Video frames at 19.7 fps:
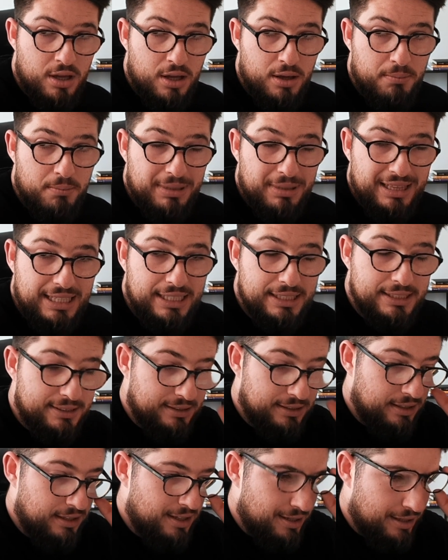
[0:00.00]
But these
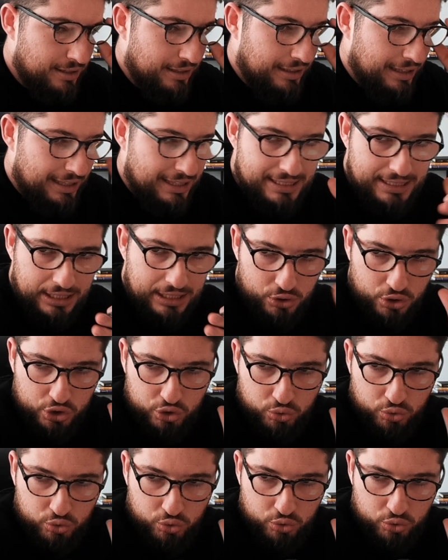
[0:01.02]
are just
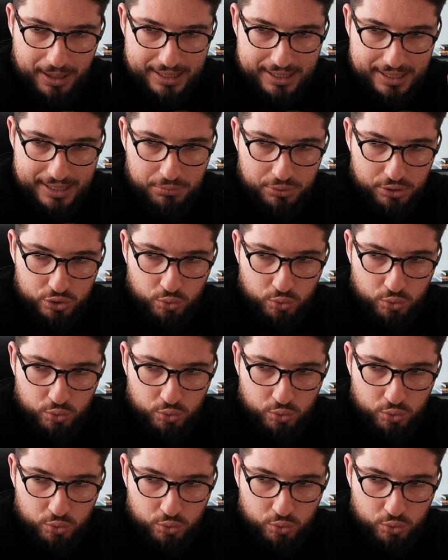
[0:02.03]
random examples.